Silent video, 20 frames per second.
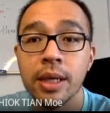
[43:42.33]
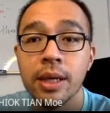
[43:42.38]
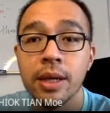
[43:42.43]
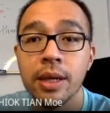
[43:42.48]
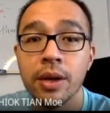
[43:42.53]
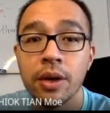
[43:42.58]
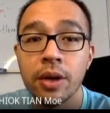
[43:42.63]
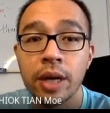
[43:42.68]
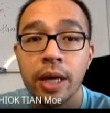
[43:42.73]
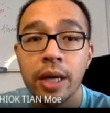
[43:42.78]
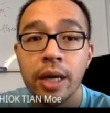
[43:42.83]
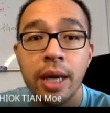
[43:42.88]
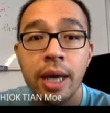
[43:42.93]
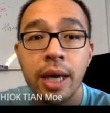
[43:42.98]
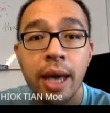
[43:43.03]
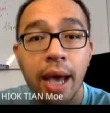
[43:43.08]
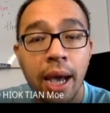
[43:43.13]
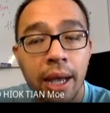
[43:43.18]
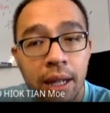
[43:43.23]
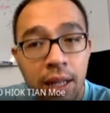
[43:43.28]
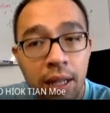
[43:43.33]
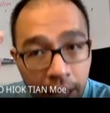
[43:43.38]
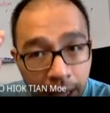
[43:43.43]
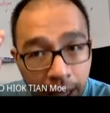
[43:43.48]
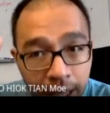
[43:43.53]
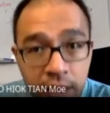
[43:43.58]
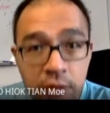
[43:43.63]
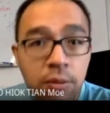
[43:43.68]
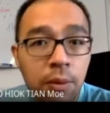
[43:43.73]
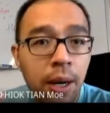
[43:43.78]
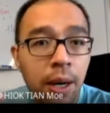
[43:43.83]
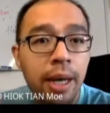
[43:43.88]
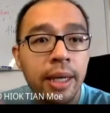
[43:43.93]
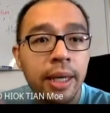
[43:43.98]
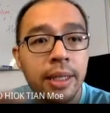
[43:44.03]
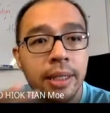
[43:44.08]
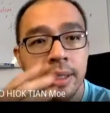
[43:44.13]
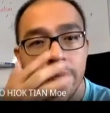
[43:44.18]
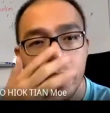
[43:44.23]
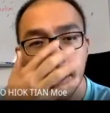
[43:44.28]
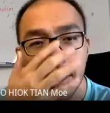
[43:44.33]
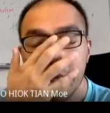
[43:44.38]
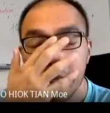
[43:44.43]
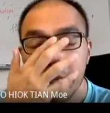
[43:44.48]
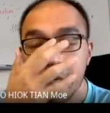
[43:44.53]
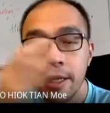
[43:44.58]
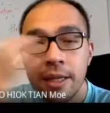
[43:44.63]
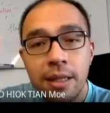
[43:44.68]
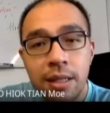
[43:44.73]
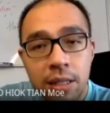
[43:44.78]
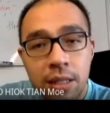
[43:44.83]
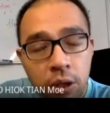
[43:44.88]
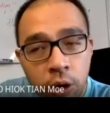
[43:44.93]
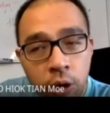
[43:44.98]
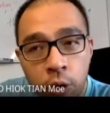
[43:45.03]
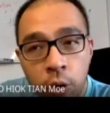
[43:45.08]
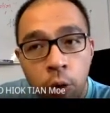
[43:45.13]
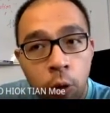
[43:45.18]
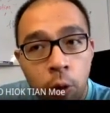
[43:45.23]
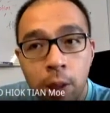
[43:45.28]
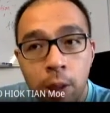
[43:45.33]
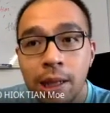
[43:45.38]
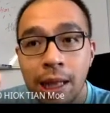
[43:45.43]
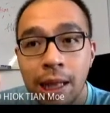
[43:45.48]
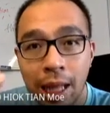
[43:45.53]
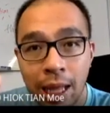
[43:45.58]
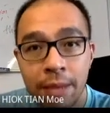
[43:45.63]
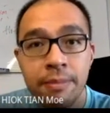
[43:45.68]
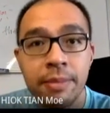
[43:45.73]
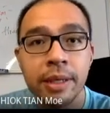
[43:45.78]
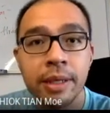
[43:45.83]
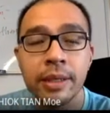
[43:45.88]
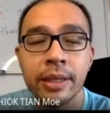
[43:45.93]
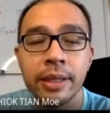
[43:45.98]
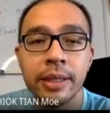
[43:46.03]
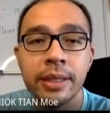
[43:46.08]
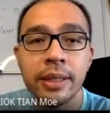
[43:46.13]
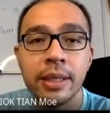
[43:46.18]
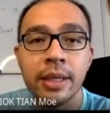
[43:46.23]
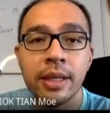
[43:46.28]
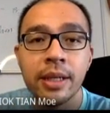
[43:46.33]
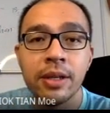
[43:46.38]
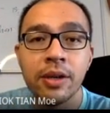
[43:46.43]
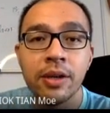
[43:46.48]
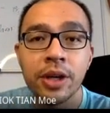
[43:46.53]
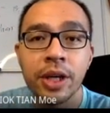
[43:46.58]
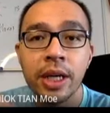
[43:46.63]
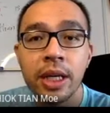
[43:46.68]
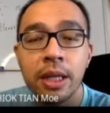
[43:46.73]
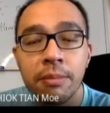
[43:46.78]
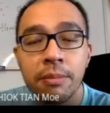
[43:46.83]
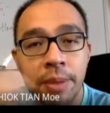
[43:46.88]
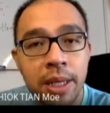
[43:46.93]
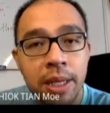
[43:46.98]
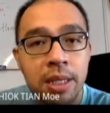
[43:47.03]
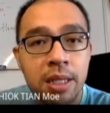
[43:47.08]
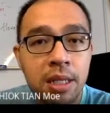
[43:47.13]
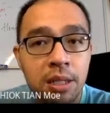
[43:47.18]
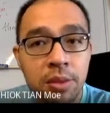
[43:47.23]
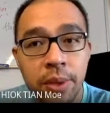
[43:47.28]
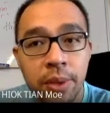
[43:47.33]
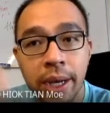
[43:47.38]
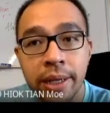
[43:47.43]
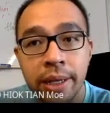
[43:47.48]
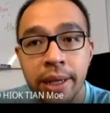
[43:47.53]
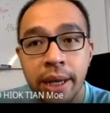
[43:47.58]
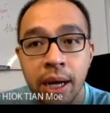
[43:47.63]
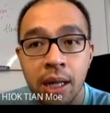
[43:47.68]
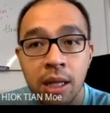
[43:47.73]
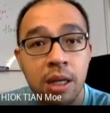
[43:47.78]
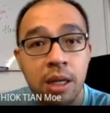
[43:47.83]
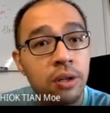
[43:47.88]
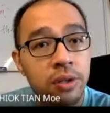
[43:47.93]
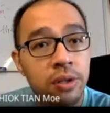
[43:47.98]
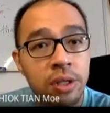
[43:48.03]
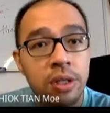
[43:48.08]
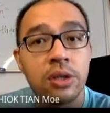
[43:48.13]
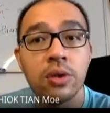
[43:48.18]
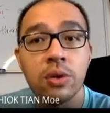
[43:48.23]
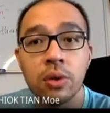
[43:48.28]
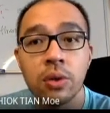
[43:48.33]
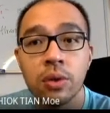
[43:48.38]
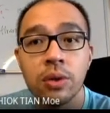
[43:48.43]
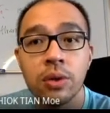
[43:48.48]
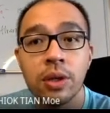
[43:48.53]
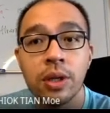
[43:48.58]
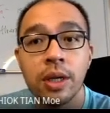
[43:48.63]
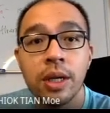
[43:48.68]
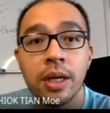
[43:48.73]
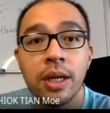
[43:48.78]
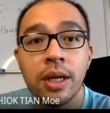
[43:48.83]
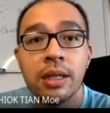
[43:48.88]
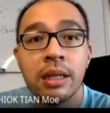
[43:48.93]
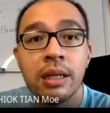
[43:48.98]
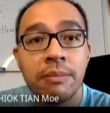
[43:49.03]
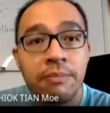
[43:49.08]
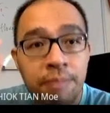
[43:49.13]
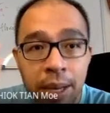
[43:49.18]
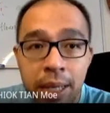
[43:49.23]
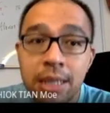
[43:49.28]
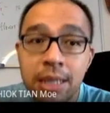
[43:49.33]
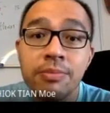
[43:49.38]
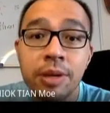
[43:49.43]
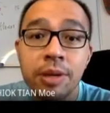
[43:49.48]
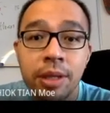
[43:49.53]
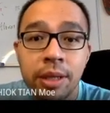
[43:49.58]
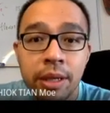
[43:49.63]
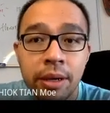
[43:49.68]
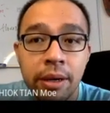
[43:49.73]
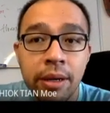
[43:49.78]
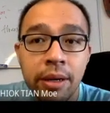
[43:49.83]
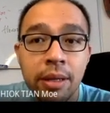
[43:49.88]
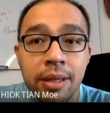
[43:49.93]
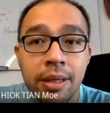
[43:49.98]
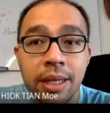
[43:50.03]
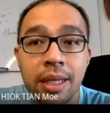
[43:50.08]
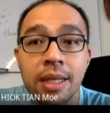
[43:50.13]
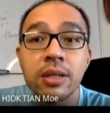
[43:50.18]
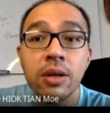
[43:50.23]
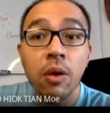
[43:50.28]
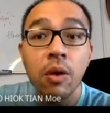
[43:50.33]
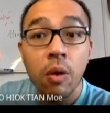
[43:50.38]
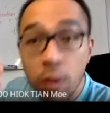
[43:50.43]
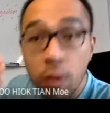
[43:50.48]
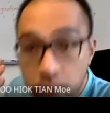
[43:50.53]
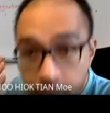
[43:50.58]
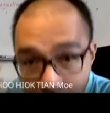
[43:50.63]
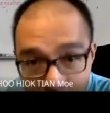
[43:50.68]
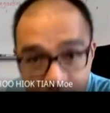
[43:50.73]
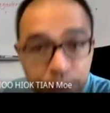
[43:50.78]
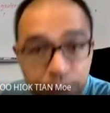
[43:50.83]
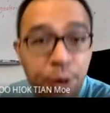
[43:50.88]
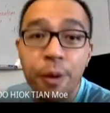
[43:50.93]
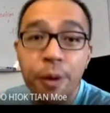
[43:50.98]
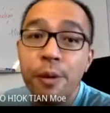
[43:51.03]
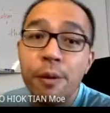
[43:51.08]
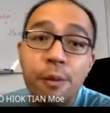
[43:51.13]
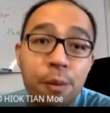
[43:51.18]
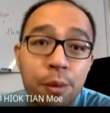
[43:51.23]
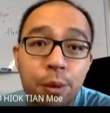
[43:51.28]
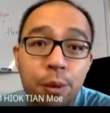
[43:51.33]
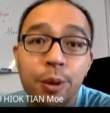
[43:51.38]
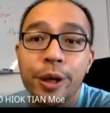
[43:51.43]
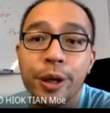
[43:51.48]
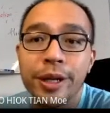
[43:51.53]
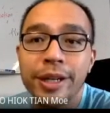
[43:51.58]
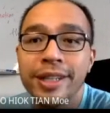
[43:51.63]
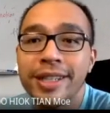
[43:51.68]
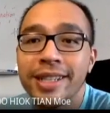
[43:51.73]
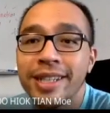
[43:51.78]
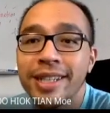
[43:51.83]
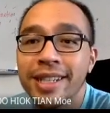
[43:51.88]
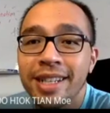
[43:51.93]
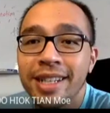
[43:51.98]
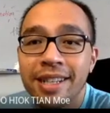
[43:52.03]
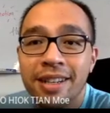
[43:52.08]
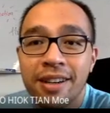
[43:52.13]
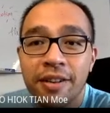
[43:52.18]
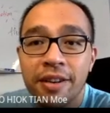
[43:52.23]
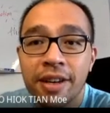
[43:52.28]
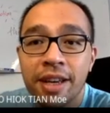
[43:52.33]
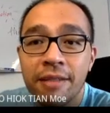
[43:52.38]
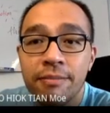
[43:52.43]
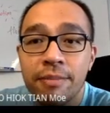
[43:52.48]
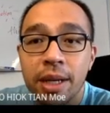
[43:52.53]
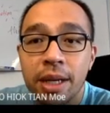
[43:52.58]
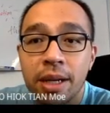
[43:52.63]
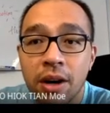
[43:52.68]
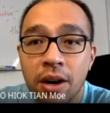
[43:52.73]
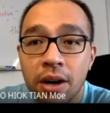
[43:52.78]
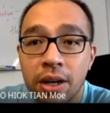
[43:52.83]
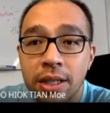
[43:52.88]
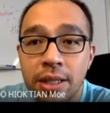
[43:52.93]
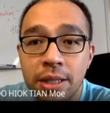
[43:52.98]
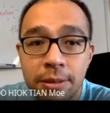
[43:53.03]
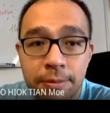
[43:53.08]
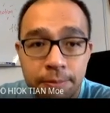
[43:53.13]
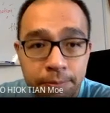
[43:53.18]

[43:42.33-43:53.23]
Okay, and likewise, in the cold climate, okay, in places where there are a lot of snow, the best material is also wood. Okay, because